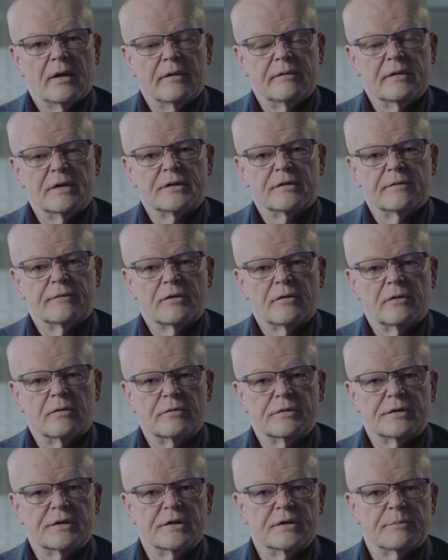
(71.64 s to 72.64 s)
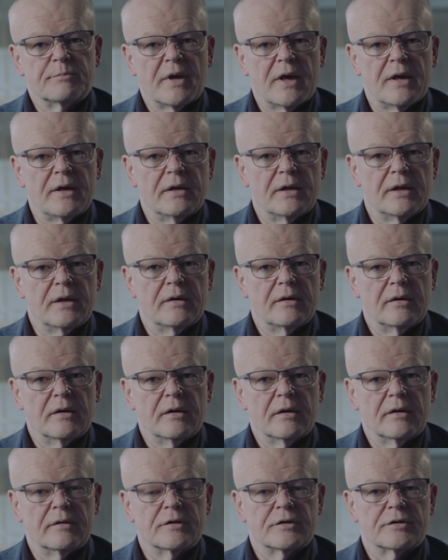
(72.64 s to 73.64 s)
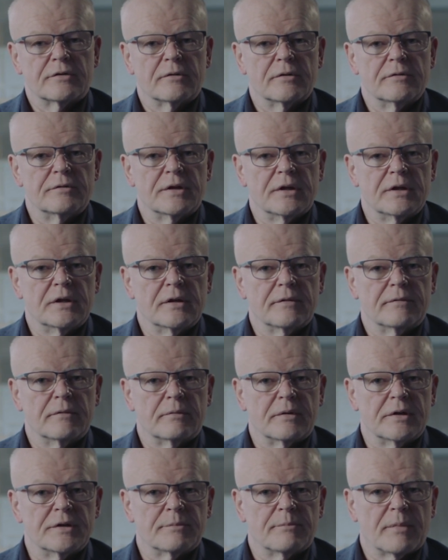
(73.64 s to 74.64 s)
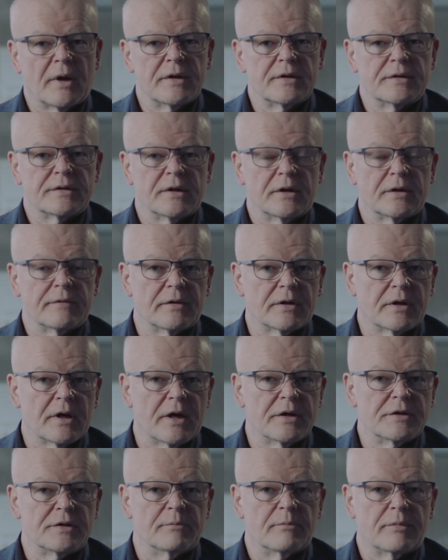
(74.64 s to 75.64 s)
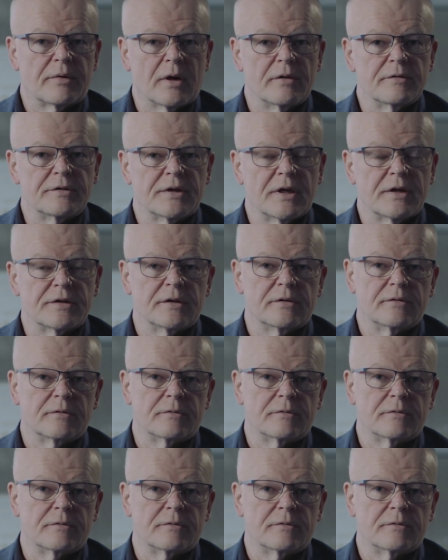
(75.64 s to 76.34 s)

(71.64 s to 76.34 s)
and this of course is pending the scrutiny of the risk-based certification process and